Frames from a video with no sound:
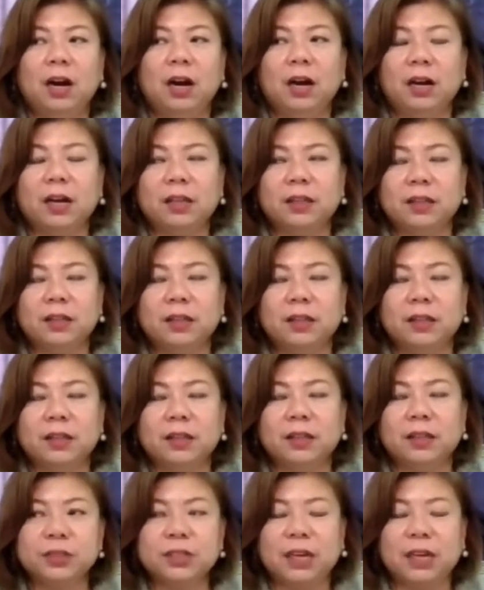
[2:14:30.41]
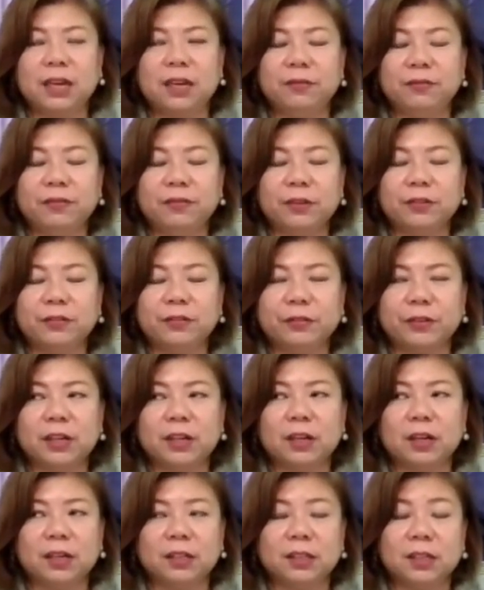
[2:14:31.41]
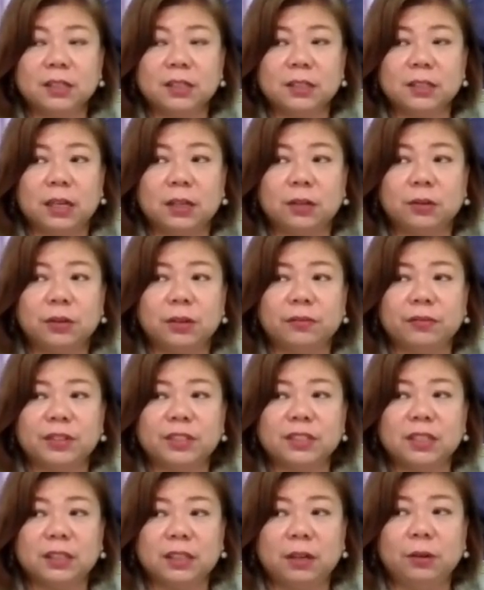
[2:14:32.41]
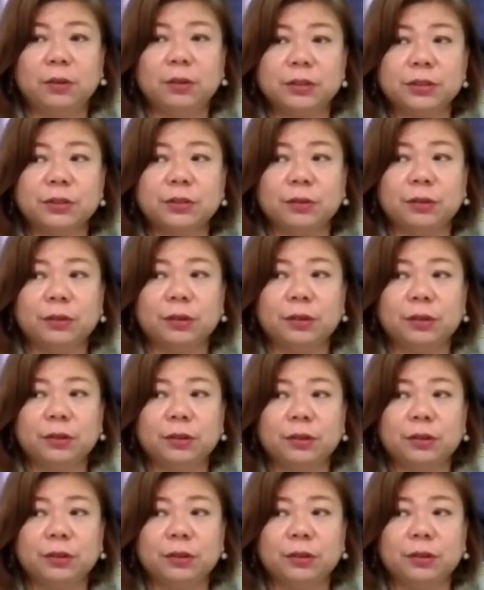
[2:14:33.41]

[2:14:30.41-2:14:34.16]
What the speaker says: the SUC, but for the state university also,